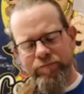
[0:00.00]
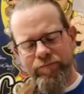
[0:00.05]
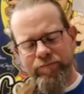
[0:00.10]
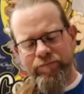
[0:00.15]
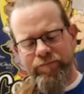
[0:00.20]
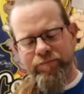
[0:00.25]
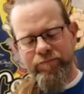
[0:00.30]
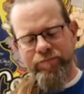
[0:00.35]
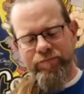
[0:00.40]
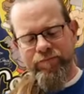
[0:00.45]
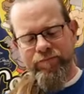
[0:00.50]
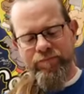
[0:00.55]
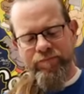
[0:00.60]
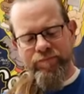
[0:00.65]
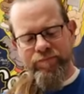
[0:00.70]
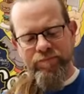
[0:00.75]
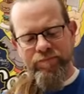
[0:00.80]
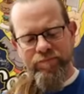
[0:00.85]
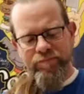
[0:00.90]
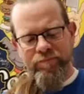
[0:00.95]

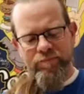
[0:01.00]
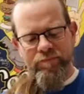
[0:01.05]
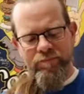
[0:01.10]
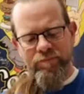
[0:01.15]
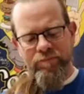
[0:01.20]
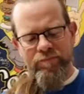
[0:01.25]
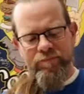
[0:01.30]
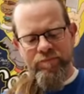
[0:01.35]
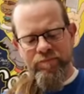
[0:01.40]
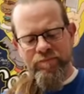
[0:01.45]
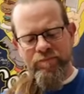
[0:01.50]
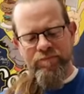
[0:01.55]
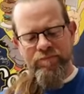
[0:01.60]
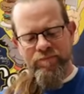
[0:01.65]
(no one is talking)